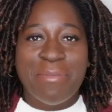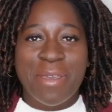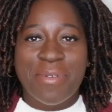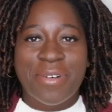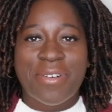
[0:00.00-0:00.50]

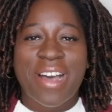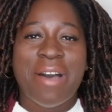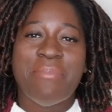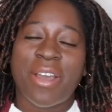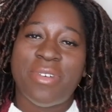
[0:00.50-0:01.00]
people
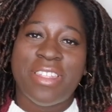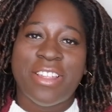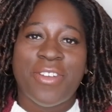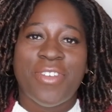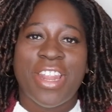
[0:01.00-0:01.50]
I'm back with
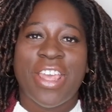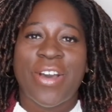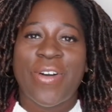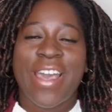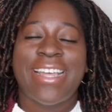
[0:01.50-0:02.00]
another
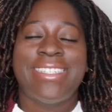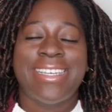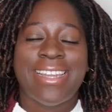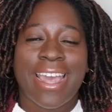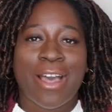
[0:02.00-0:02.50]
video and
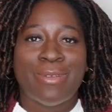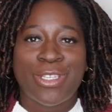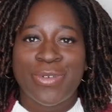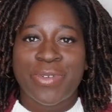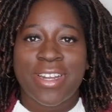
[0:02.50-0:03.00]
today I'm
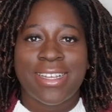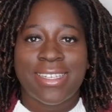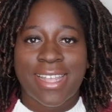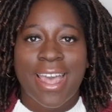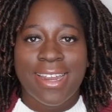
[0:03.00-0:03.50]
super
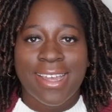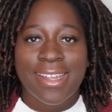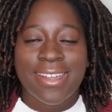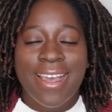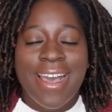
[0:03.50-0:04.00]

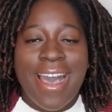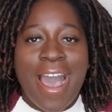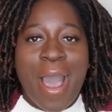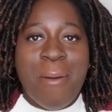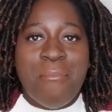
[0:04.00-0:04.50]
excited
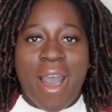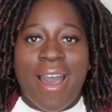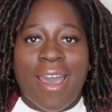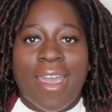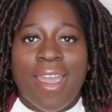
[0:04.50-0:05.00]

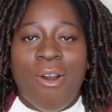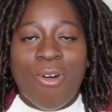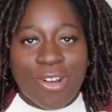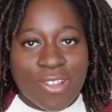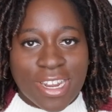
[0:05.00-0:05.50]
my
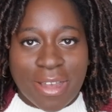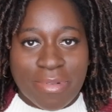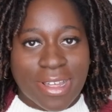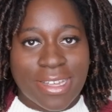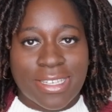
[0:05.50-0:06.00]
order that I
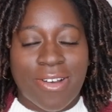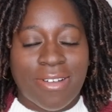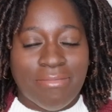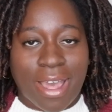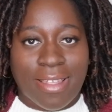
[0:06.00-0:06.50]
placed
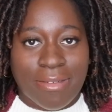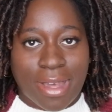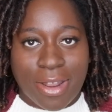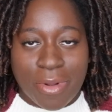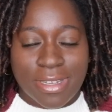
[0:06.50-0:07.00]
on
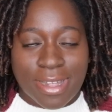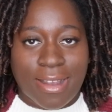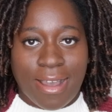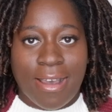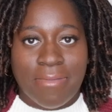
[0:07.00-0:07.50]

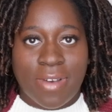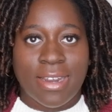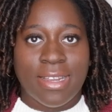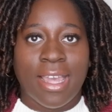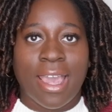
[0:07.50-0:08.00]
bathandbodyworks.com
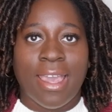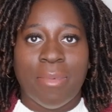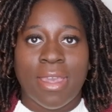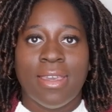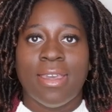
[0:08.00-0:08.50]
finally
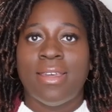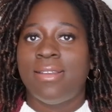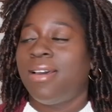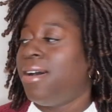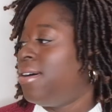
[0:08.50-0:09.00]
came
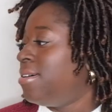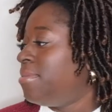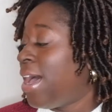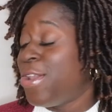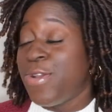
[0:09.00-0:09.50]
in
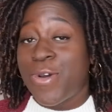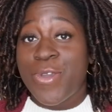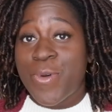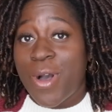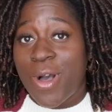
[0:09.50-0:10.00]
um, I know
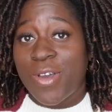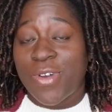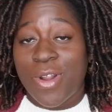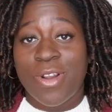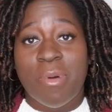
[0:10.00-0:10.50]
you all
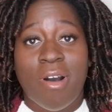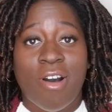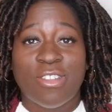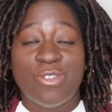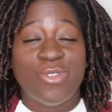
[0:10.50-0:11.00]
have heard about
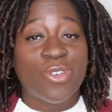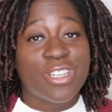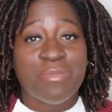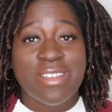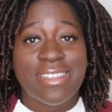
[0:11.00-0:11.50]
all the new
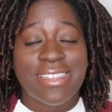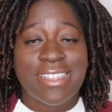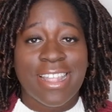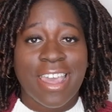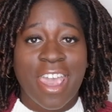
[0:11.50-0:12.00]
Christmas scents
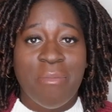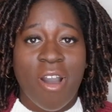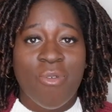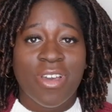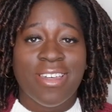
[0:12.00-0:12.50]
that they came
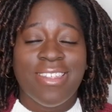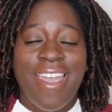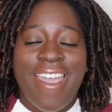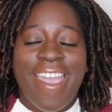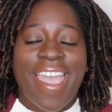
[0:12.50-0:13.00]
out with
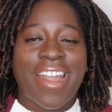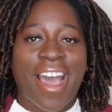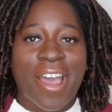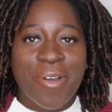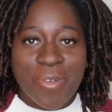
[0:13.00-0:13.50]

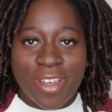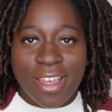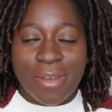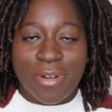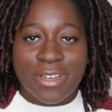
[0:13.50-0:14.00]
and I
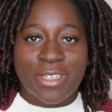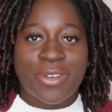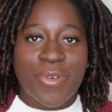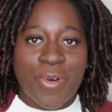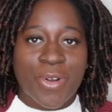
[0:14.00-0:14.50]
went and purchased
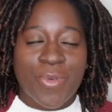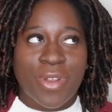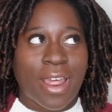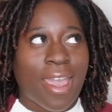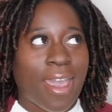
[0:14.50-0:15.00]
an order
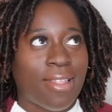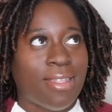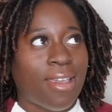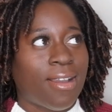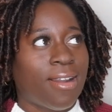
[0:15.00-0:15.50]
when they
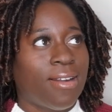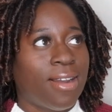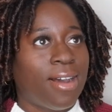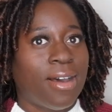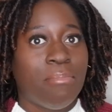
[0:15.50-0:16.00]
had
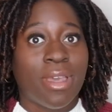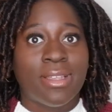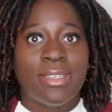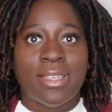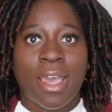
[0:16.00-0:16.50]
their uh,
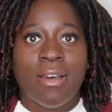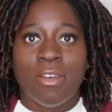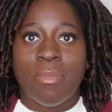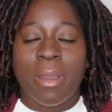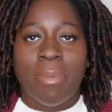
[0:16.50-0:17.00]
big sale
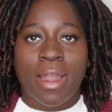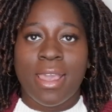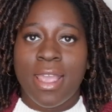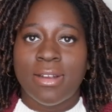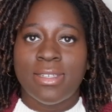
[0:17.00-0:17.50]
their big
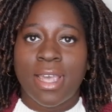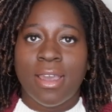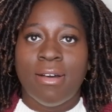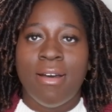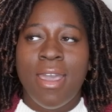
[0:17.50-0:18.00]
body care
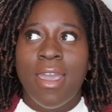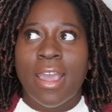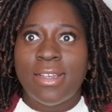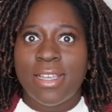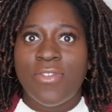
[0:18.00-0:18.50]
sale
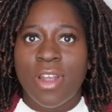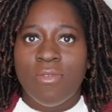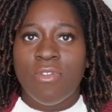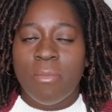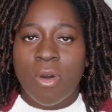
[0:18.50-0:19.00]
and it took
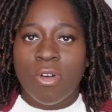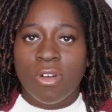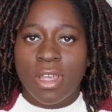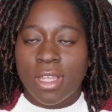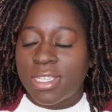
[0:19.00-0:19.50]
forever for my
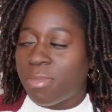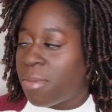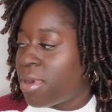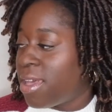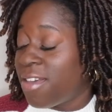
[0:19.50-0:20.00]
order to get to me
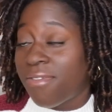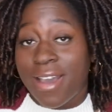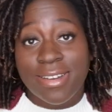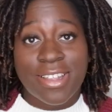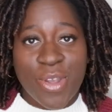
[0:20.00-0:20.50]
but it
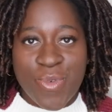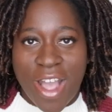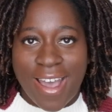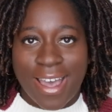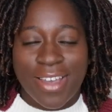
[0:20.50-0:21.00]
finally
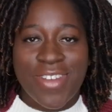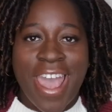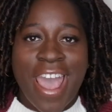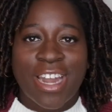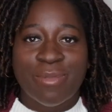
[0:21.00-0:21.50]
arrived
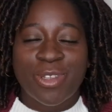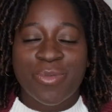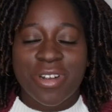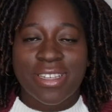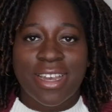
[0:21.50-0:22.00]
and I'm
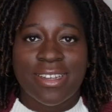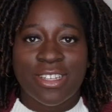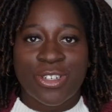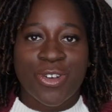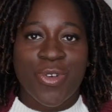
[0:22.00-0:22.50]
super excited
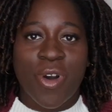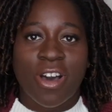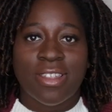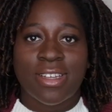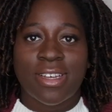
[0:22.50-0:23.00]
to show you
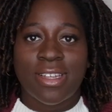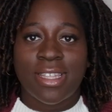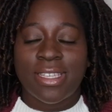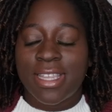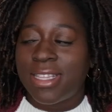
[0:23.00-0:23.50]
all the
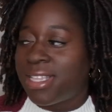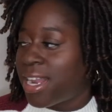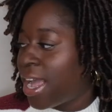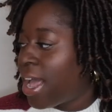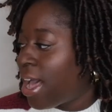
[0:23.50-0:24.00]
the scents that
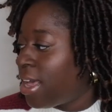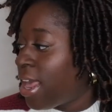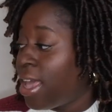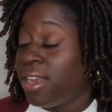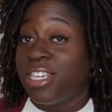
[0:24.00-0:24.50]
I
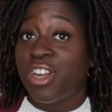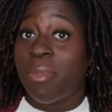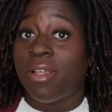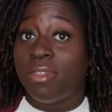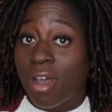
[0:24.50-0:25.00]
got and share
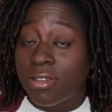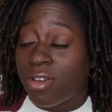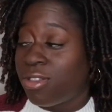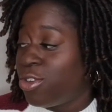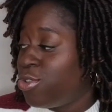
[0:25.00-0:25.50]
my thoughts
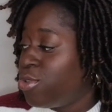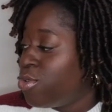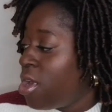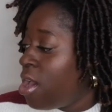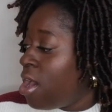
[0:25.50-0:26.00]
on the new